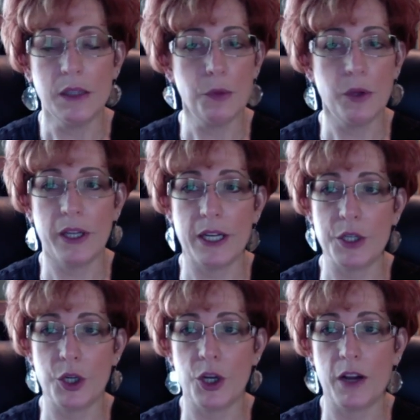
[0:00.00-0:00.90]
Well, then I
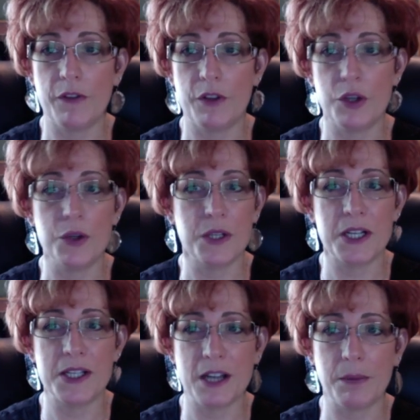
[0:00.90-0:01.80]
turned off the news and I
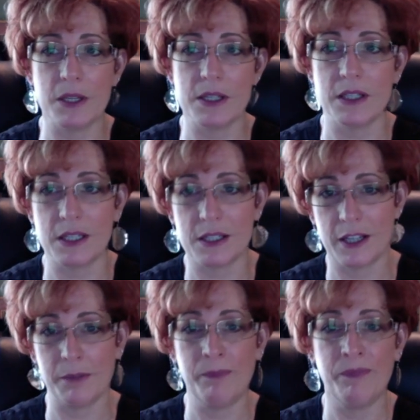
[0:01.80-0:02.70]
stopped listening to
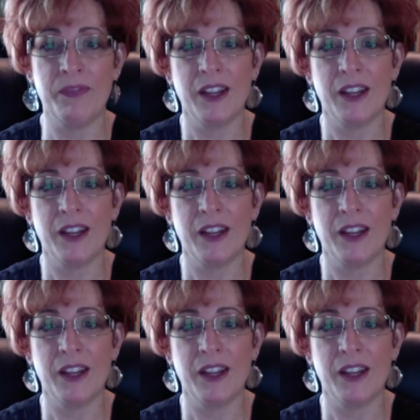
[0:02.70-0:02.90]
them.